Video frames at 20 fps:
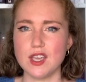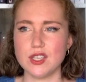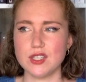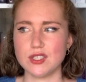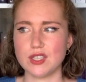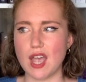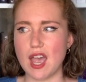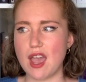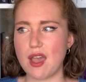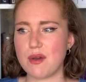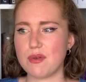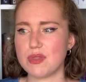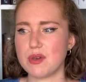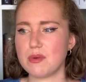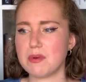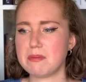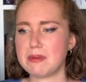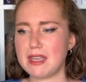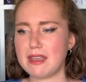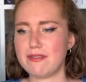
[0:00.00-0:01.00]
So there
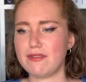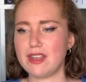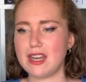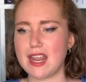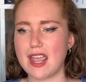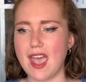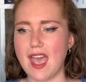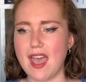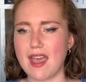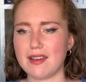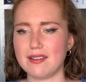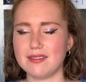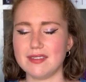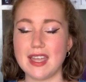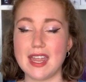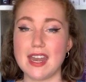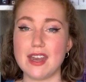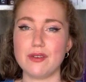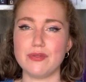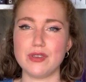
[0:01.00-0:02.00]
will be a video
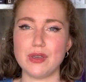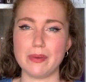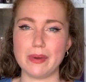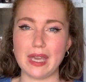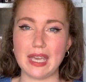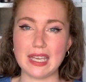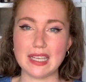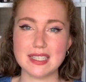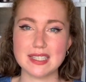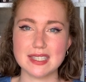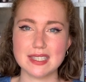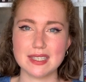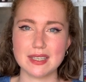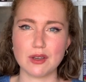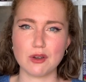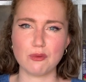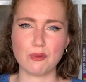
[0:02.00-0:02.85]
in a few weeks